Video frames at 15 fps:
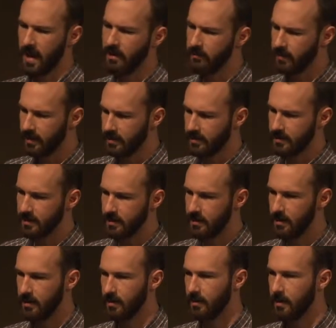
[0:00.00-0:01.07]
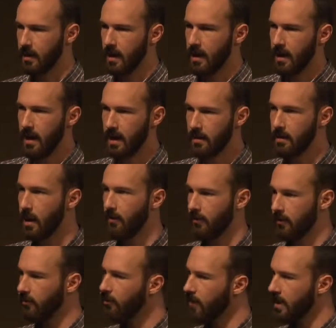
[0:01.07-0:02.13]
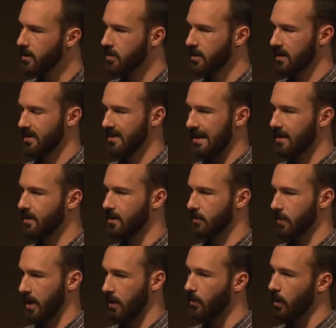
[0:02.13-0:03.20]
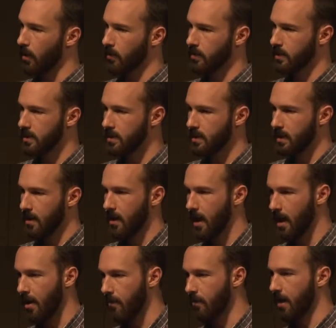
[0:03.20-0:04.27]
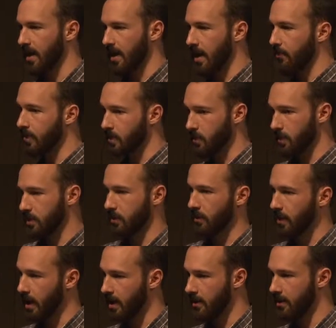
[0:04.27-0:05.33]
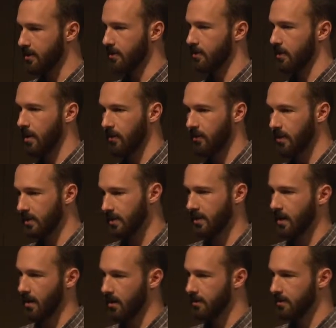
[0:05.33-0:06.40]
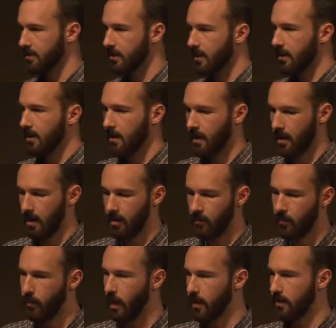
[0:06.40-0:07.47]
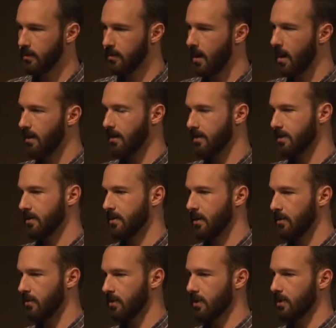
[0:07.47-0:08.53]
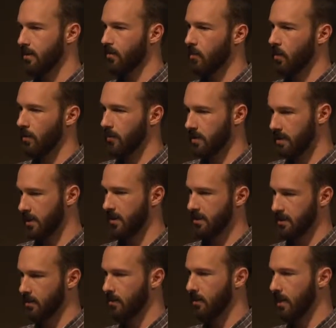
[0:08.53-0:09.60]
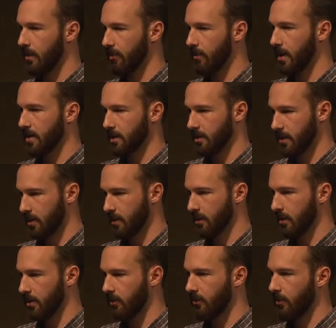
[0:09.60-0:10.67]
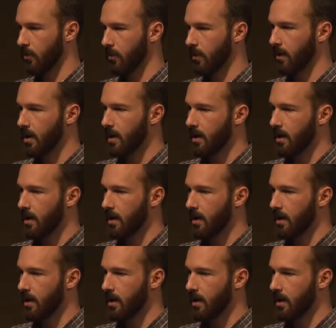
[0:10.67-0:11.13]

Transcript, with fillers: I don't think it's sending enough information. It's sending the bare bones, um, like image was created of this size, um, but not necessarily more of the statistical information that you're looking for.